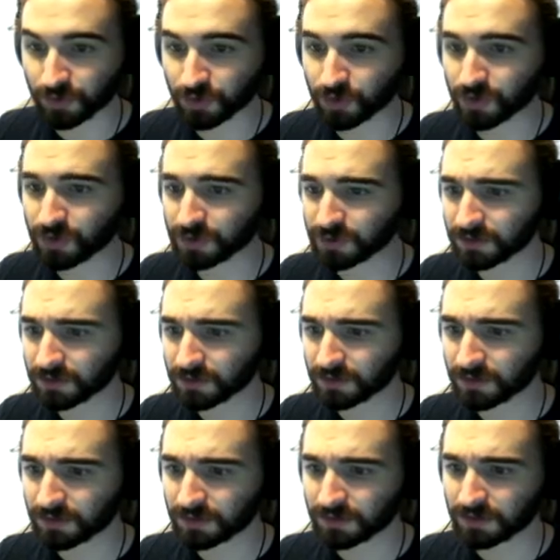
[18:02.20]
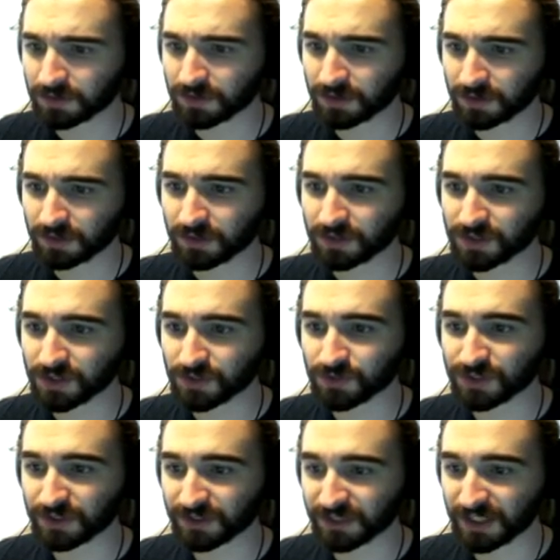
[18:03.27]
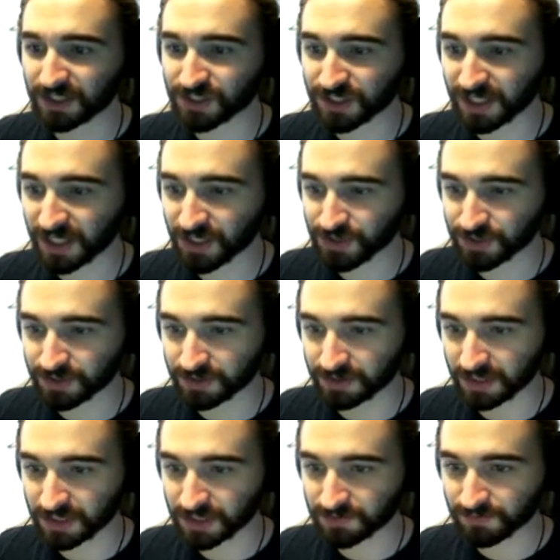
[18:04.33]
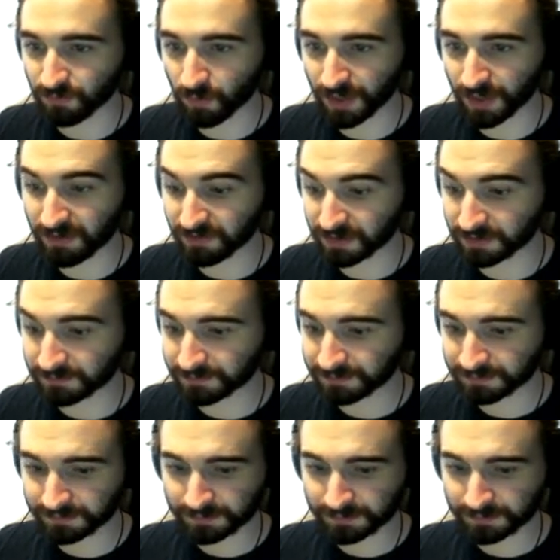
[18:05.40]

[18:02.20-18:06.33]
good, good, good. You still need education, that's whatever.